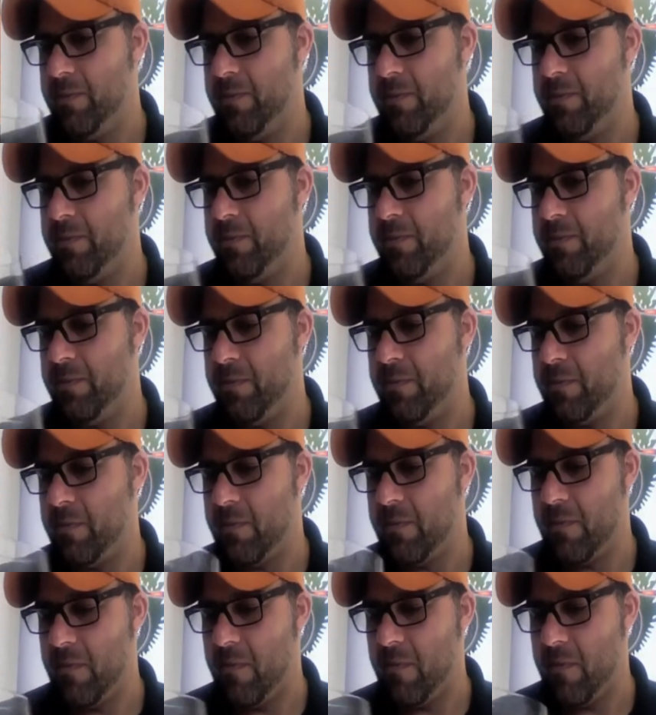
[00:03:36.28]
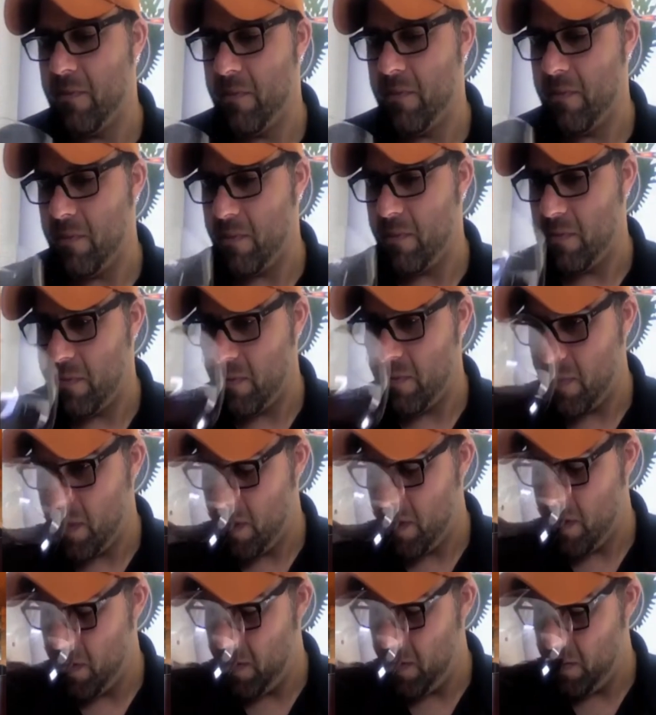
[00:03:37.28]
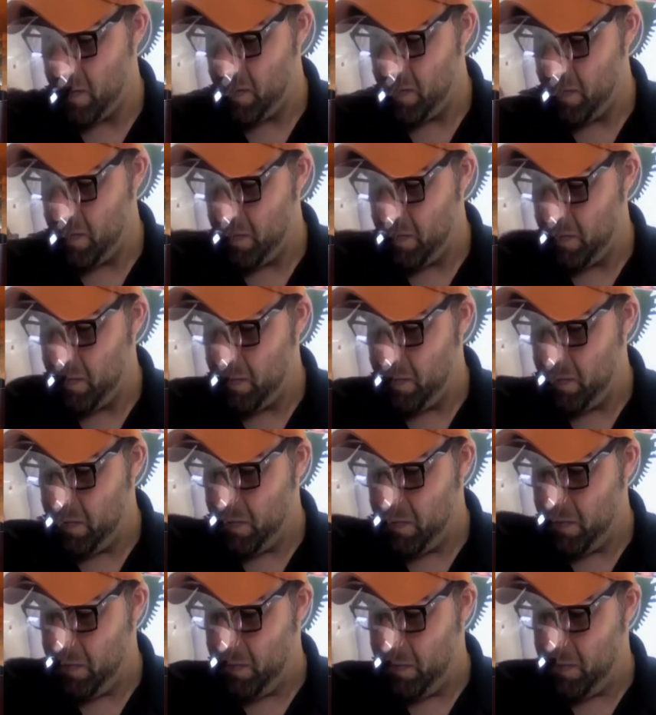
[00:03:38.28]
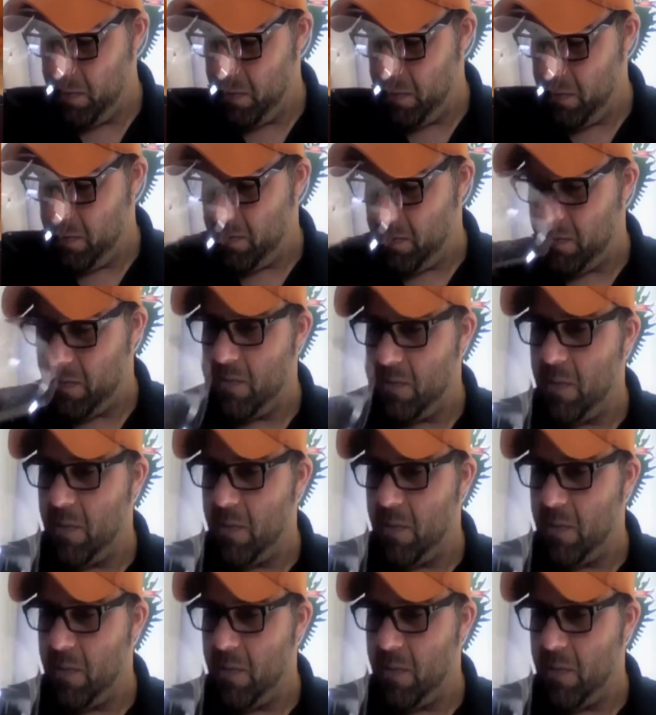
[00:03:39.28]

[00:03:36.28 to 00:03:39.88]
No words are spoken by the person on screen.